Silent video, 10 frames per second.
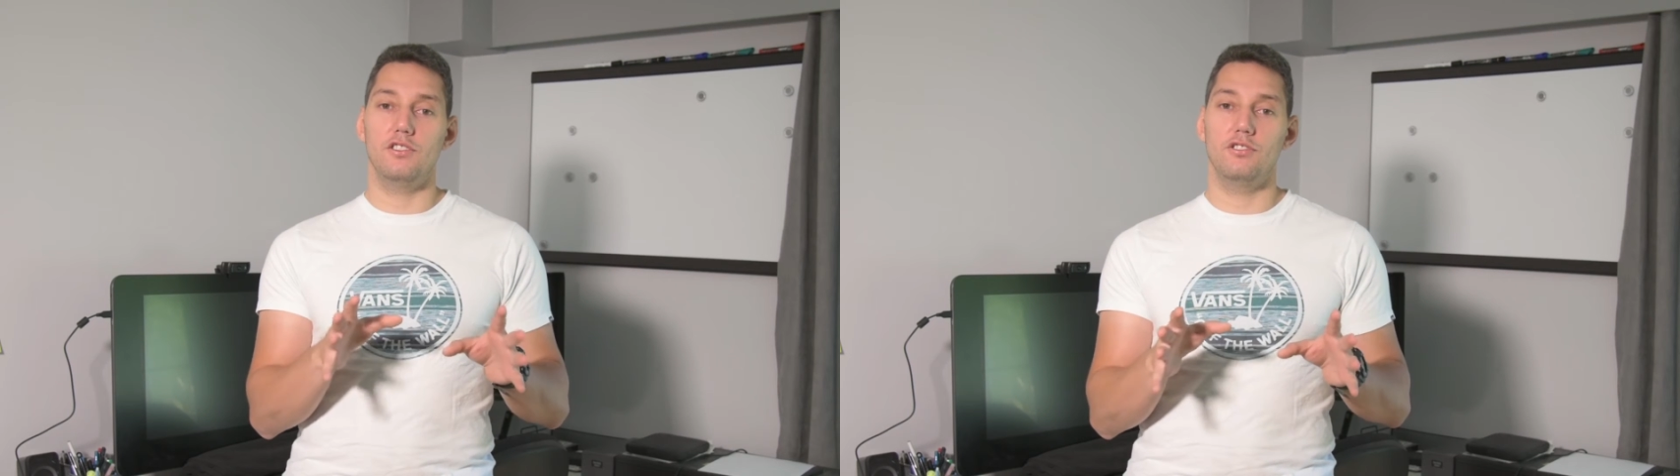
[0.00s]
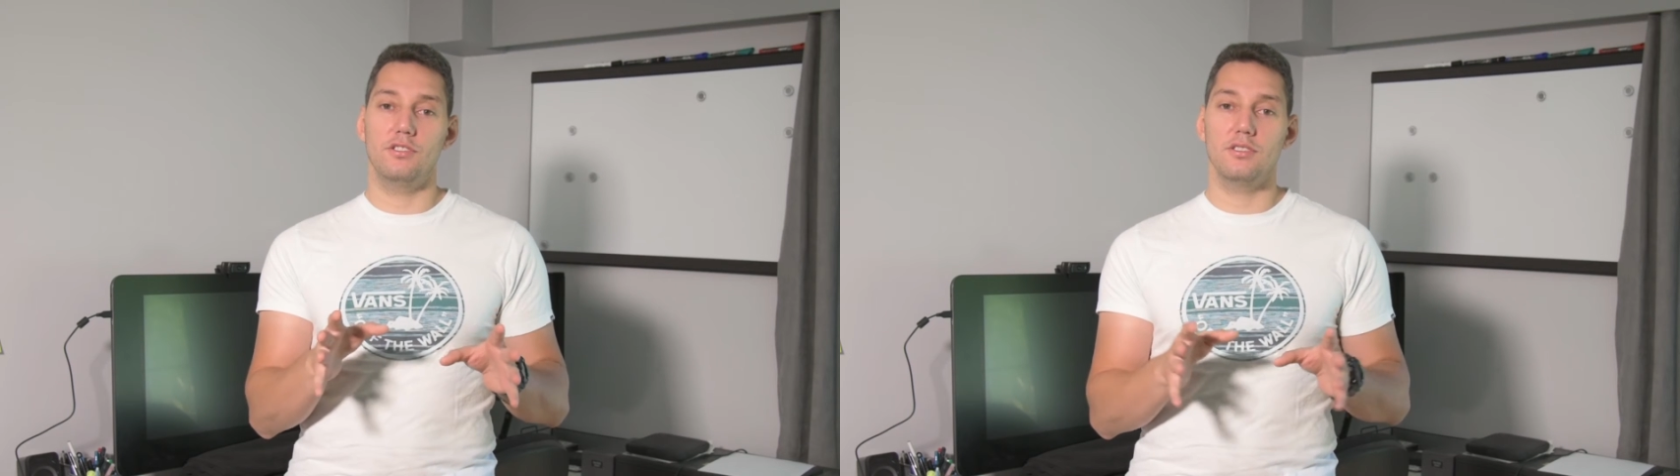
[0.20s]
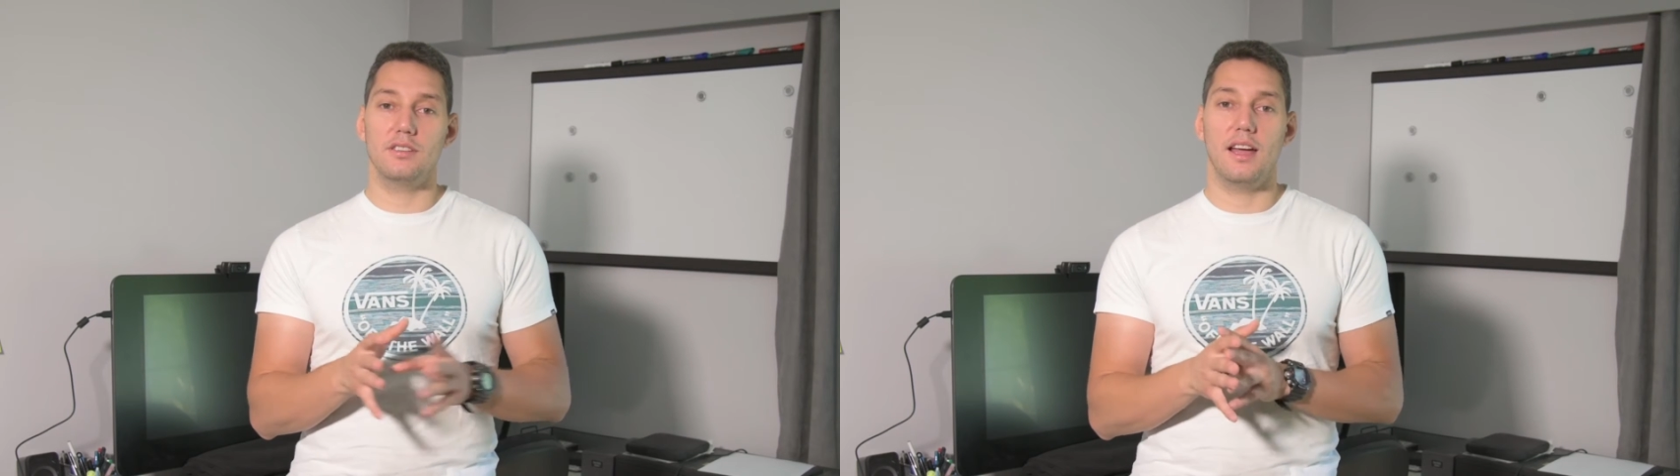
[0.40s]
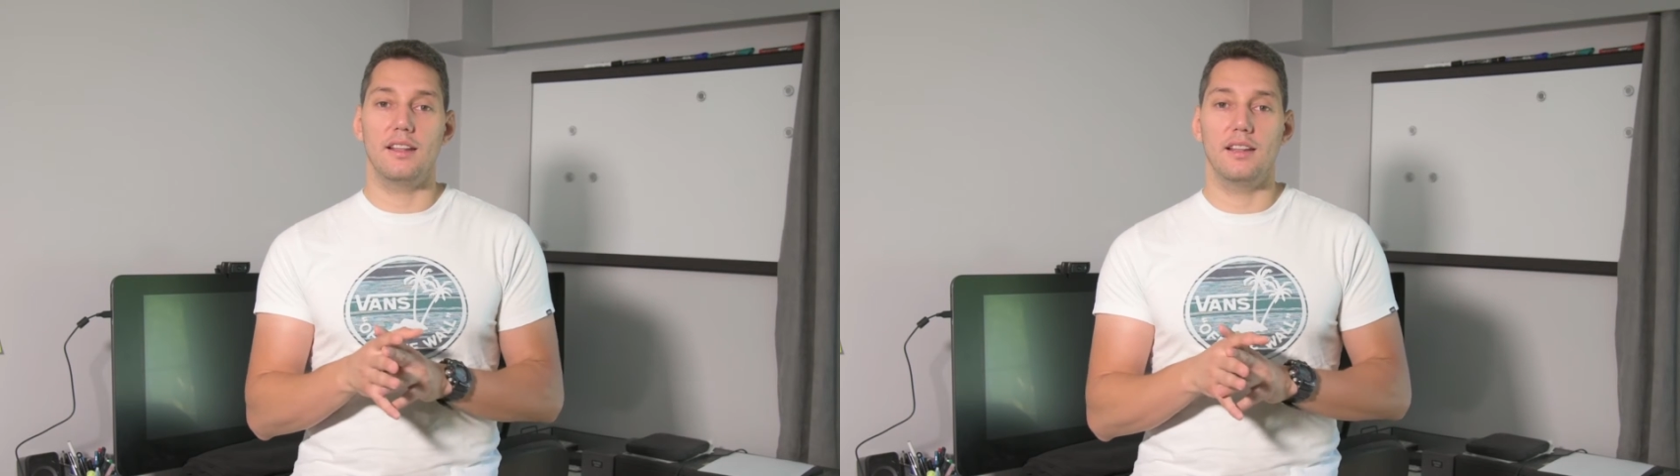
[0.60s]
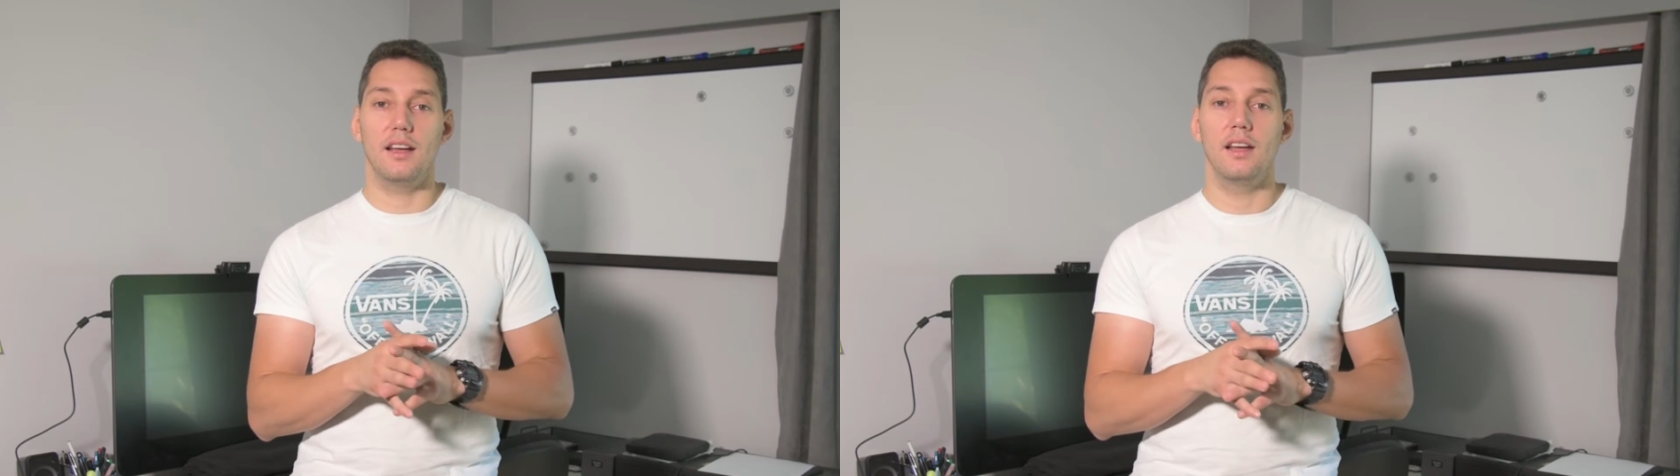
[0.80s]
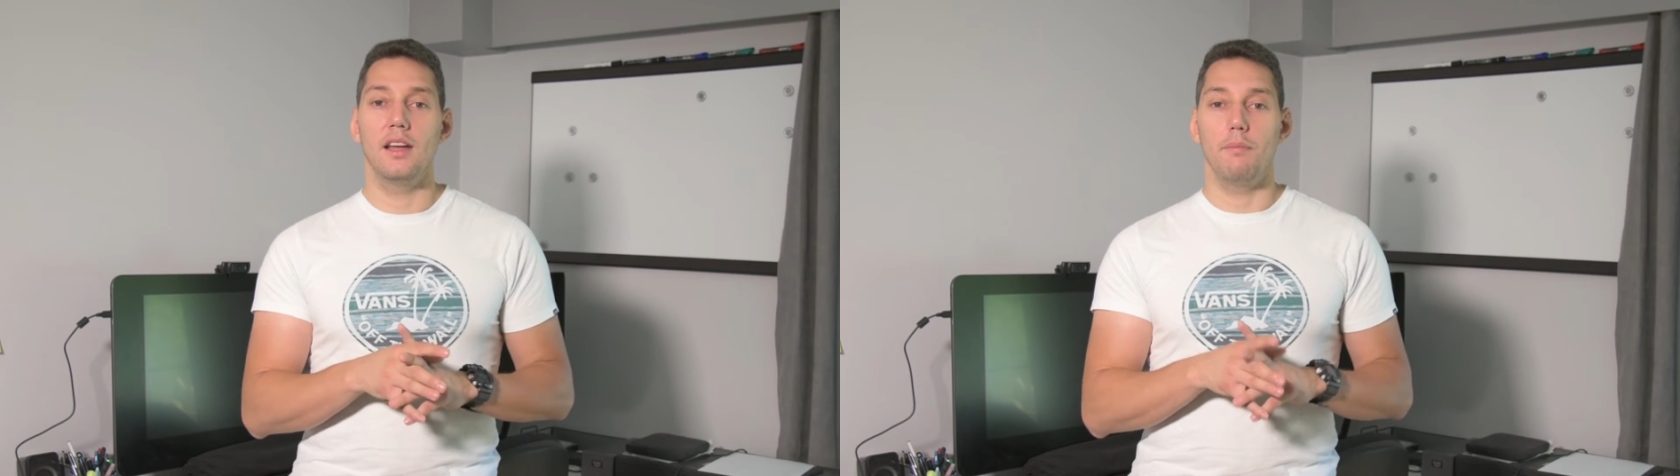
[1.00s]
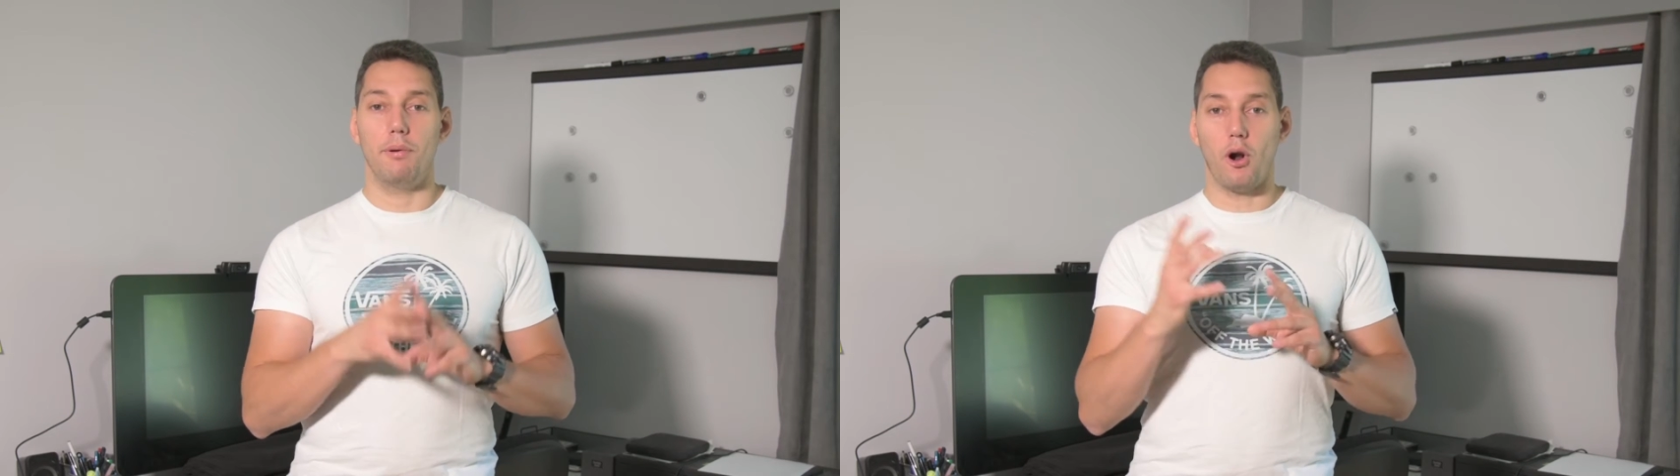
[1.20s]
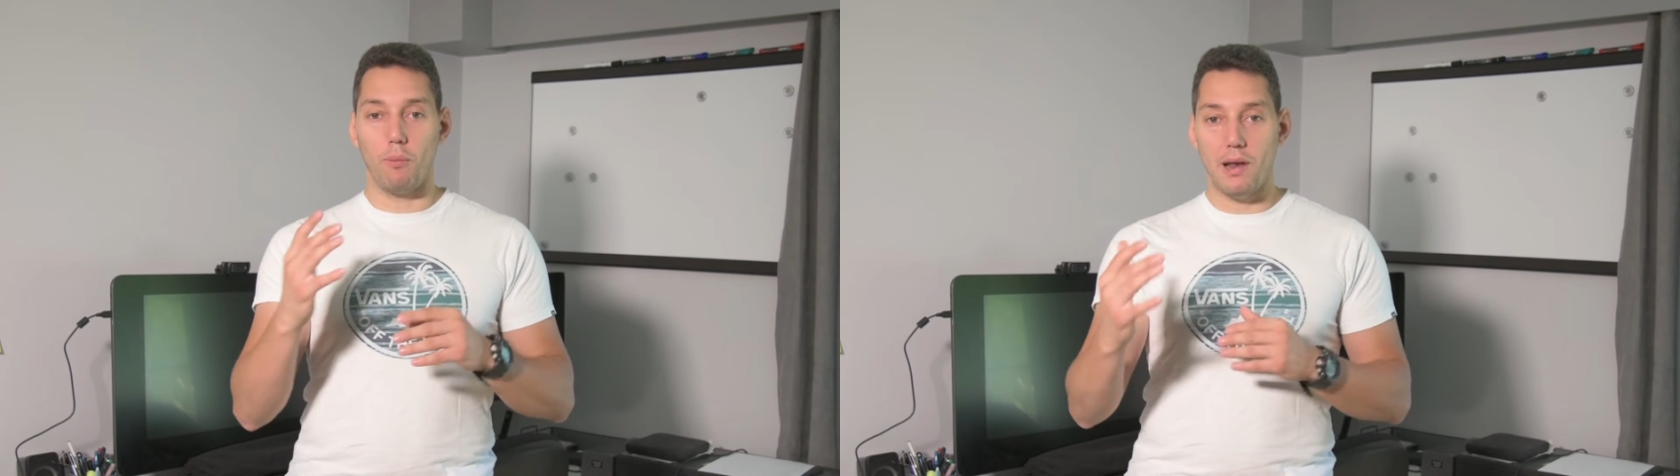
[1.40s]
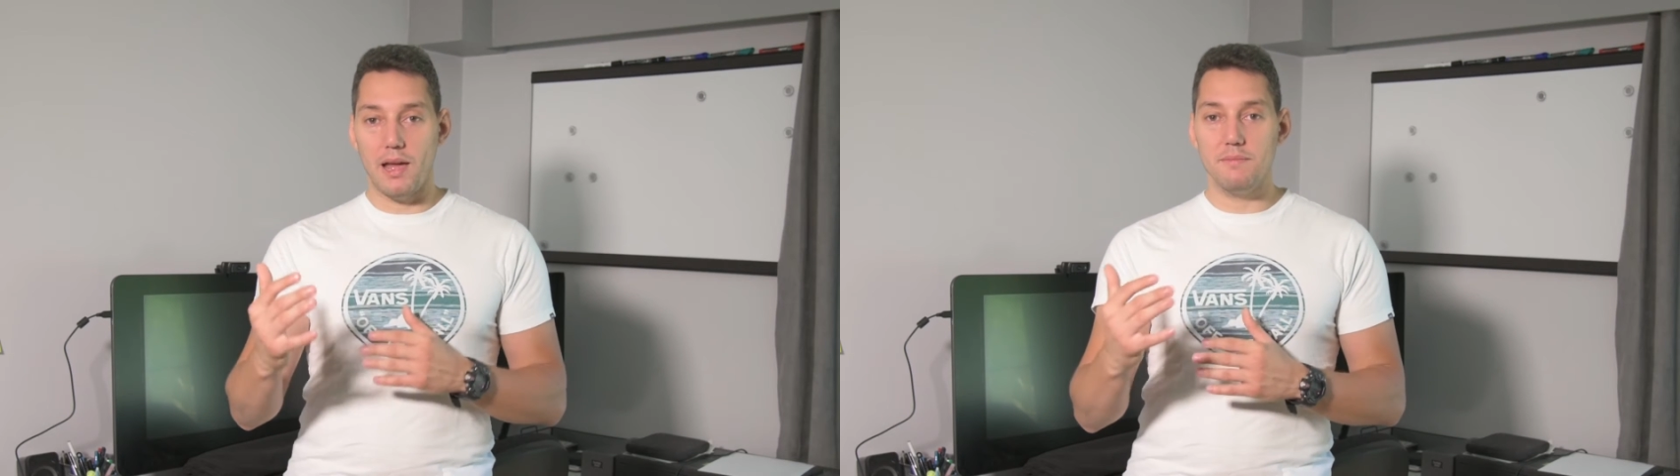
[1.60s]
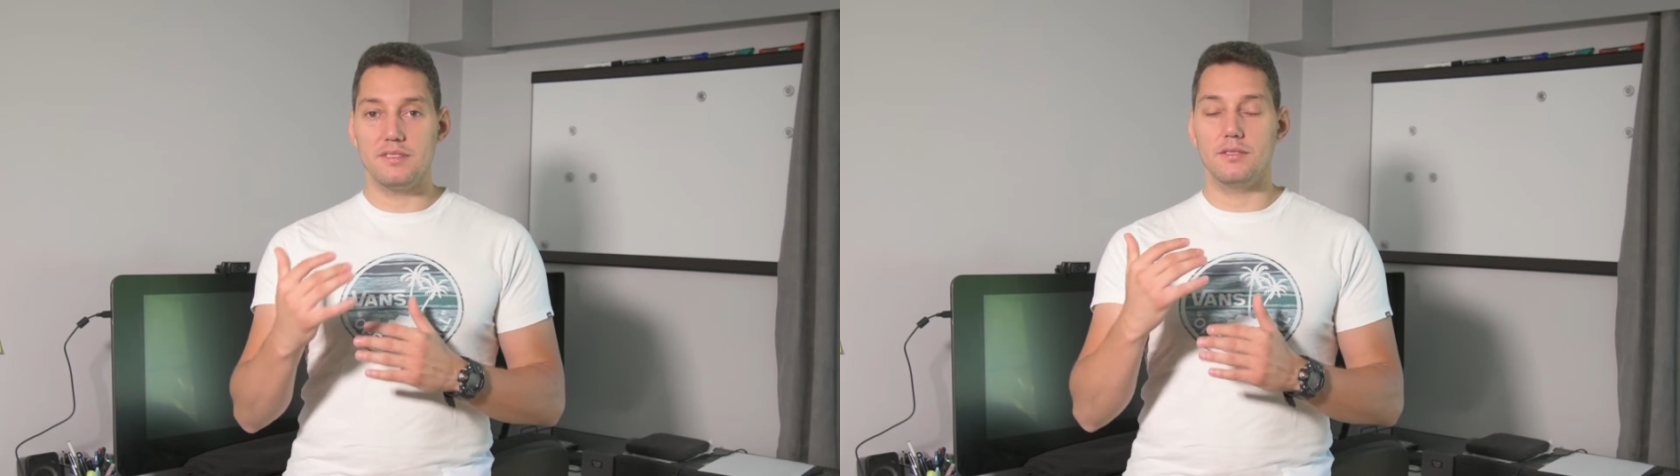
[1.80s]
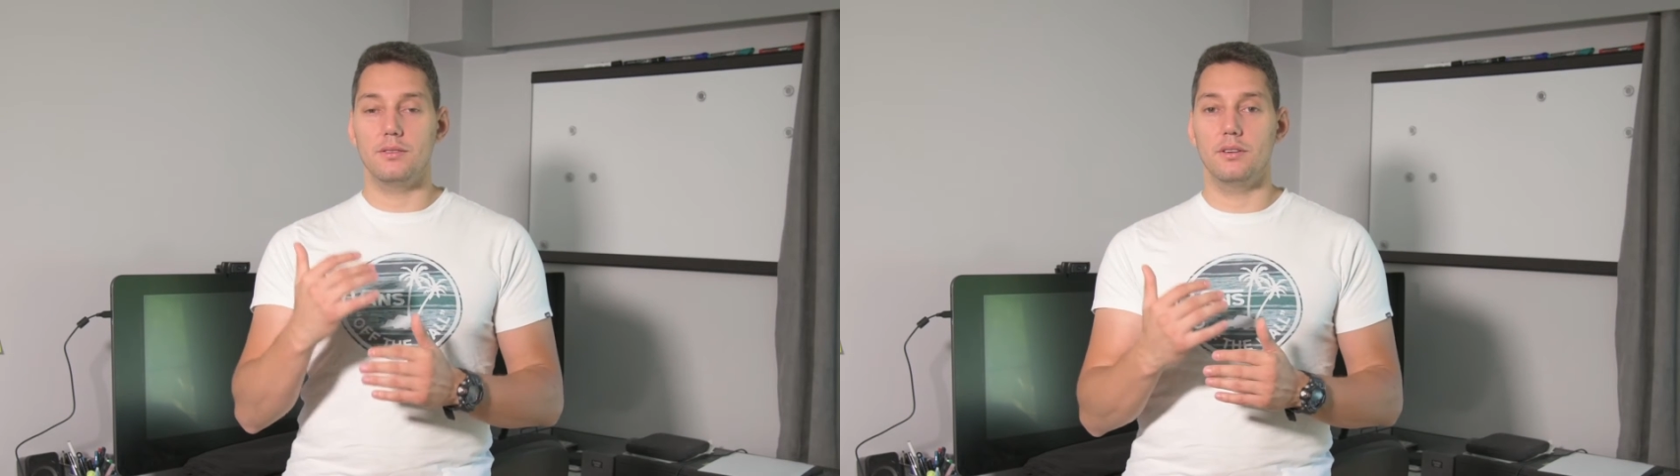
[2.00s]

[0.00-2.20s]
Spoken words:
issues and problems